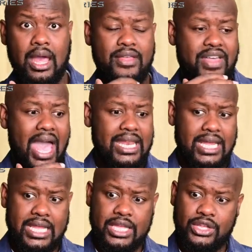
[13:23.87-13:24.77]
that
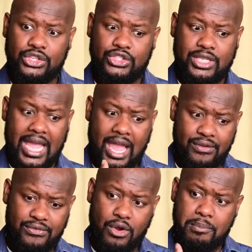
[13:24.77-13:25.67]
is
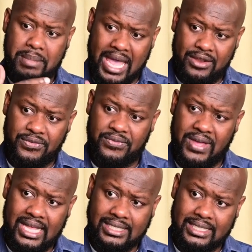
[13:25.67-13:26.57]
ever
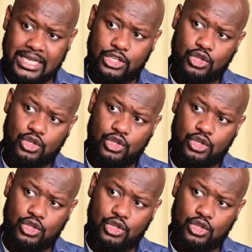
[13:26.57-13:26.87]
manifesting